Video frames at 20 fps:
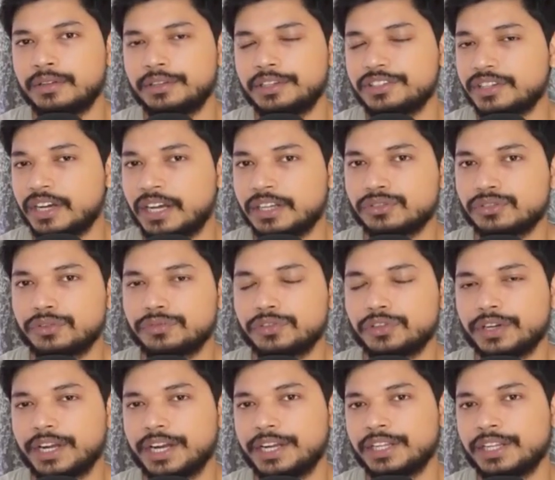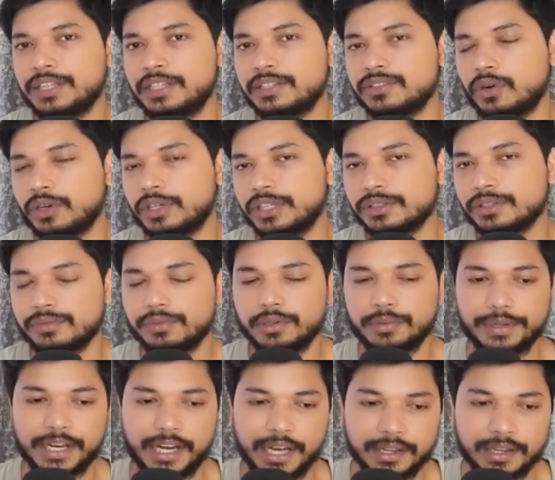the chance of your getting the shortlist
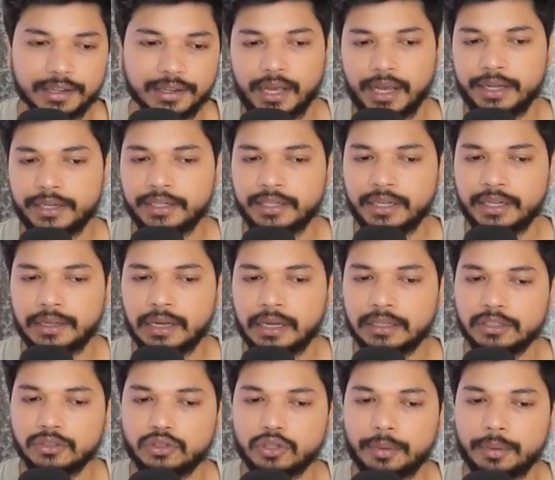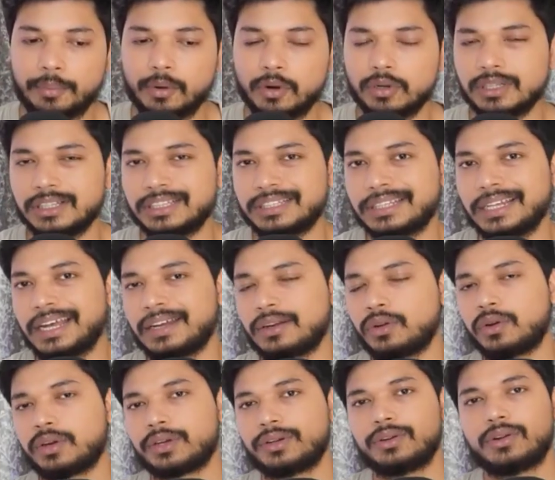will be high and other job portals like
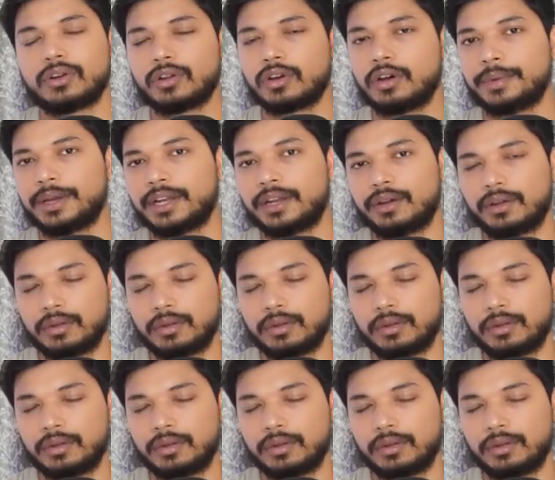and